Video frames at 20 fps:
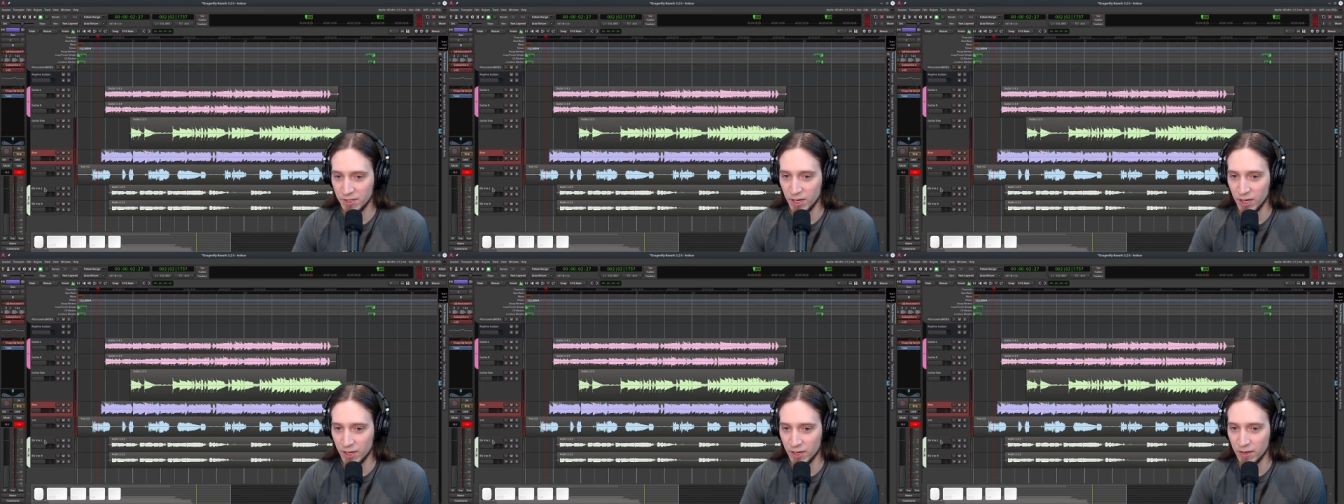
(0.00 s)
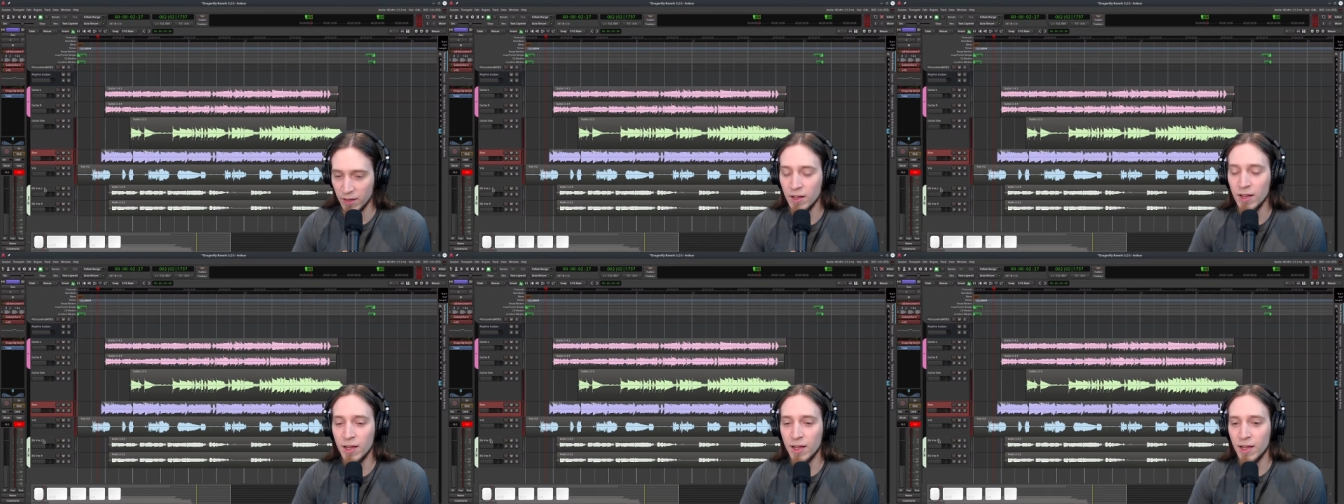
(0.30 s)

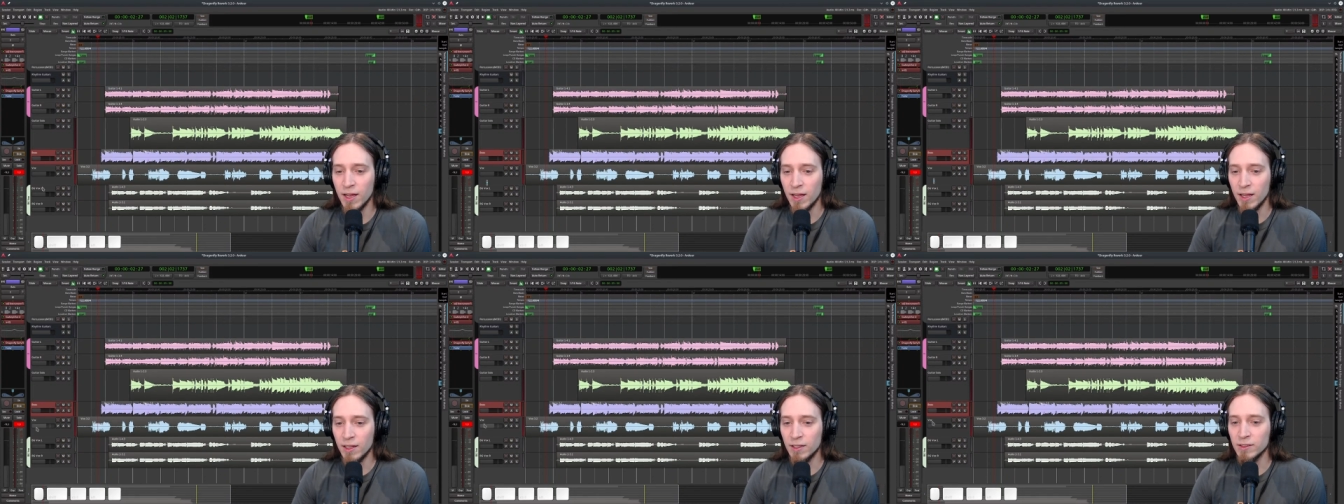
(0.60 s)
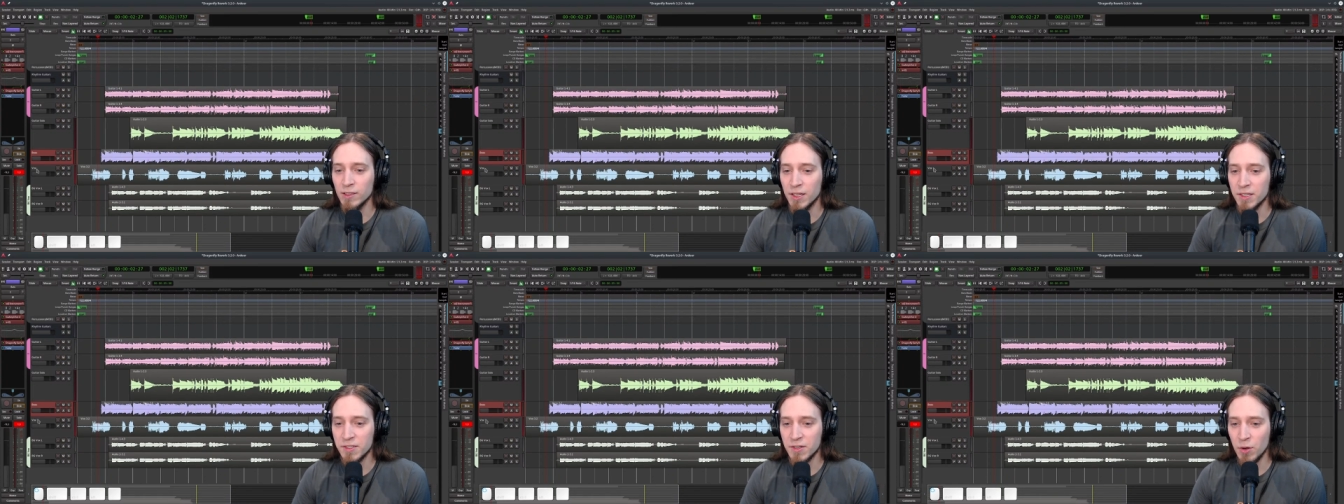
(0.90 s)
done.
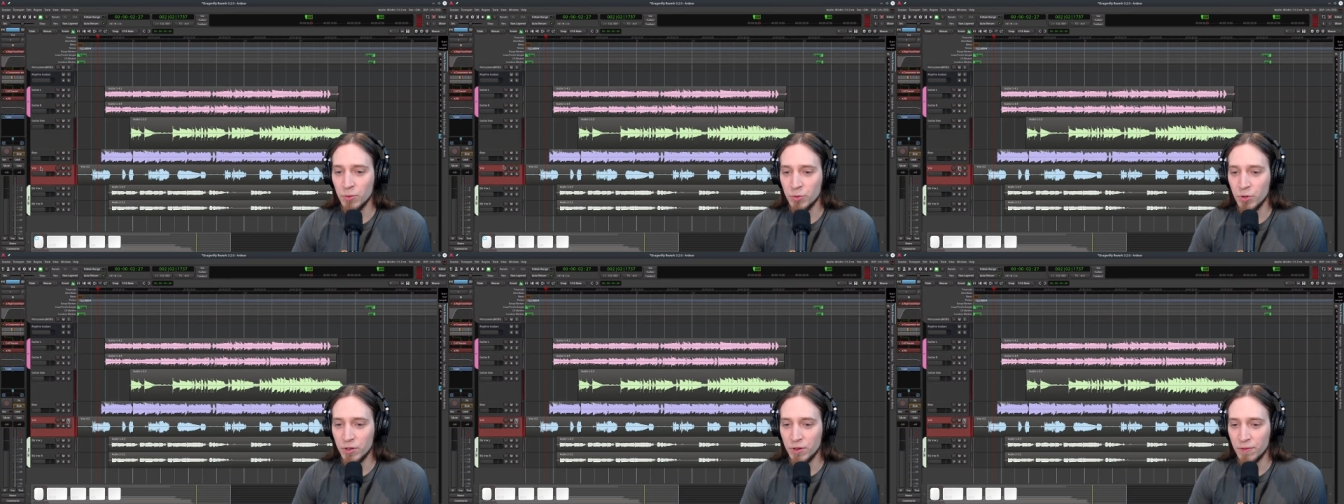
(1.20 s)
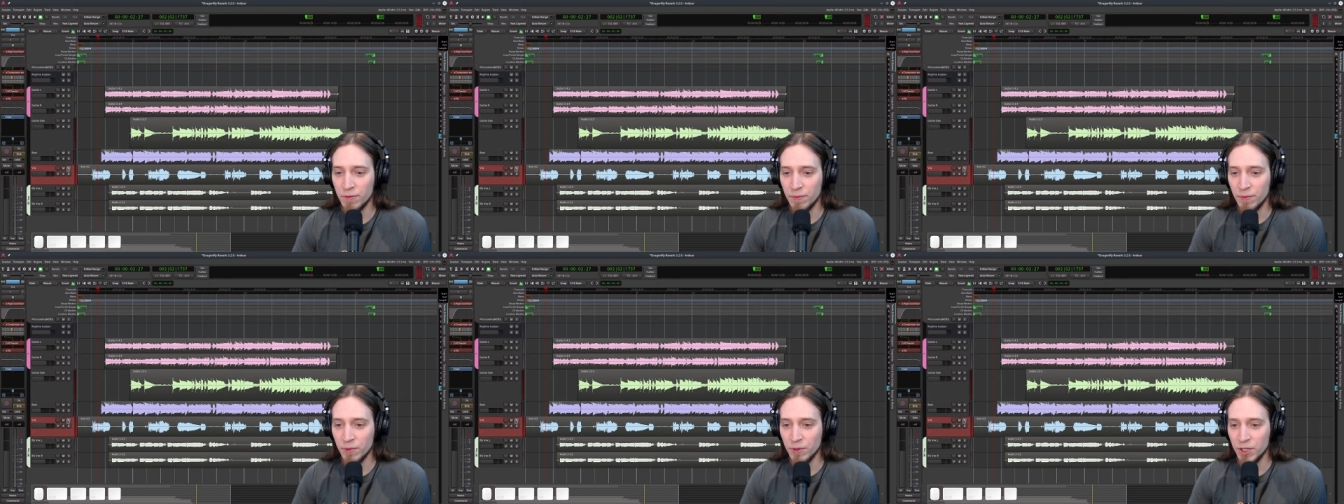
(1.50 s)
Let's go to
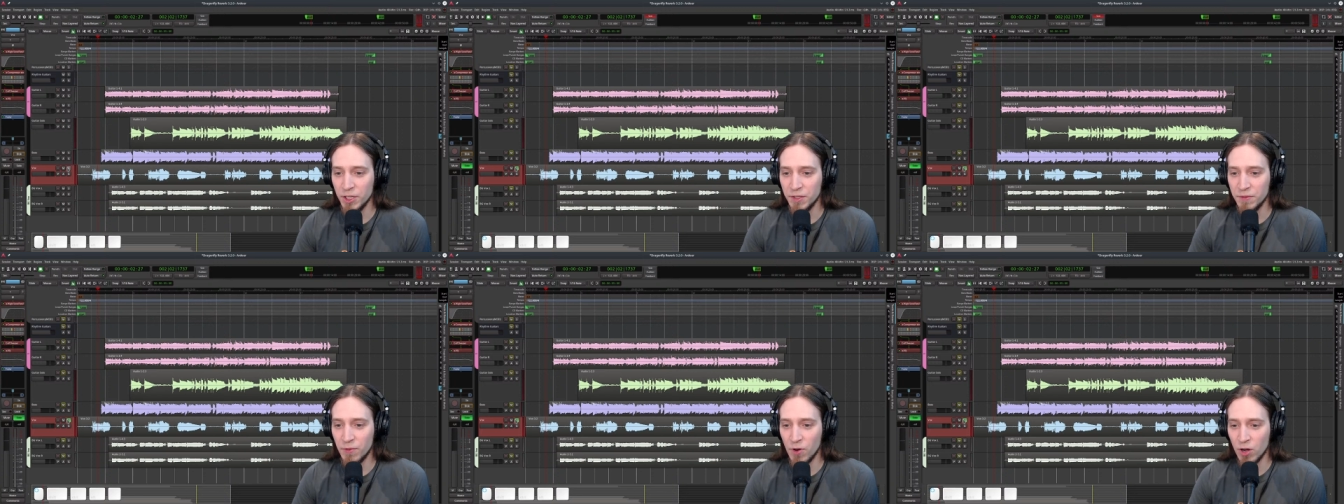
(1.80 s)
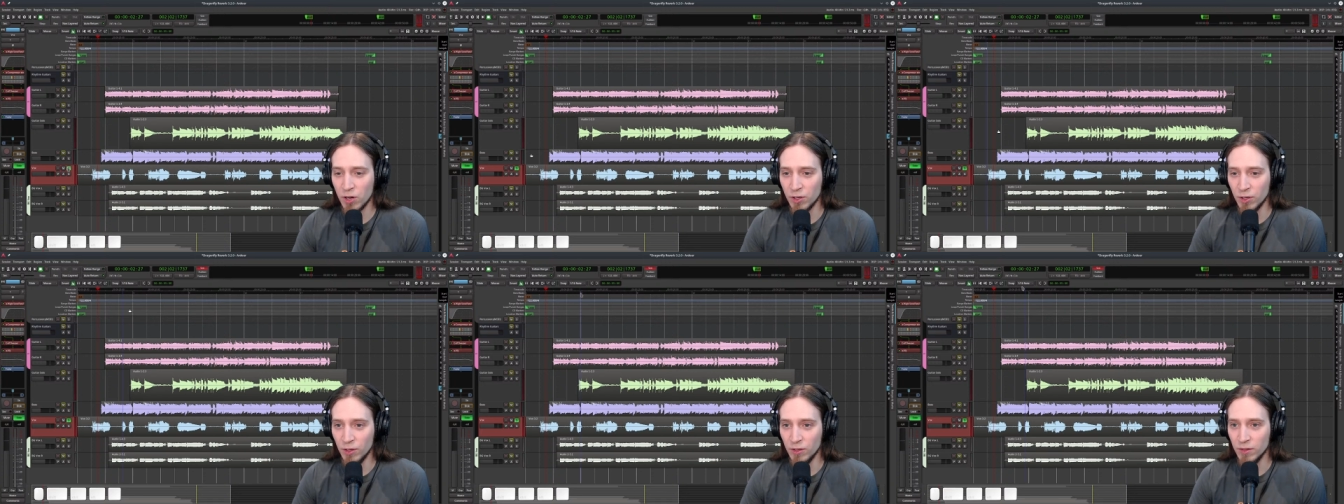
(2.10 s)
the lead
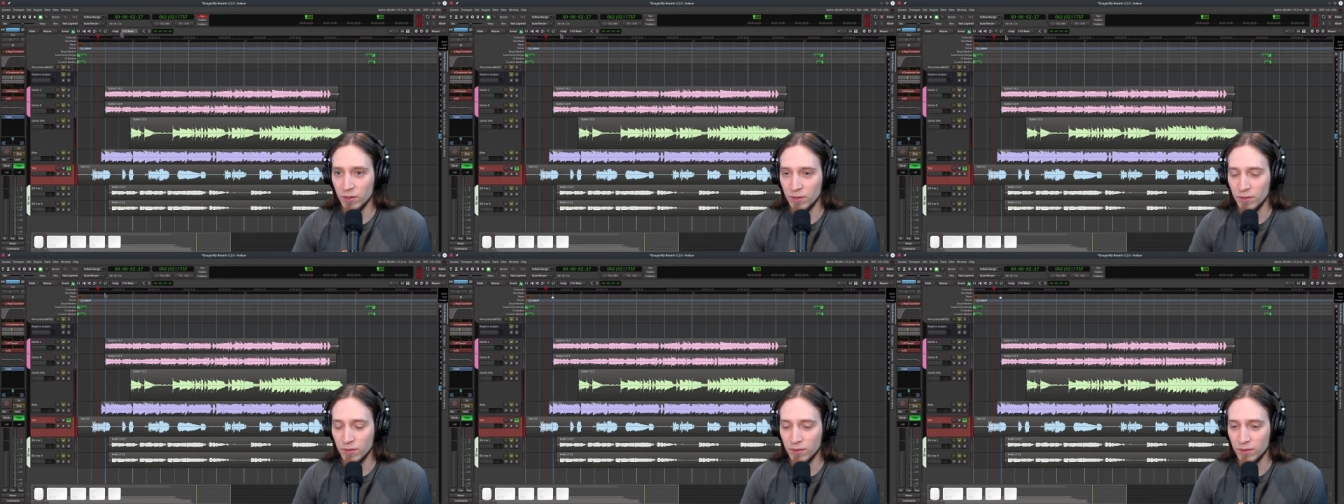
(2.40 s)
vocal.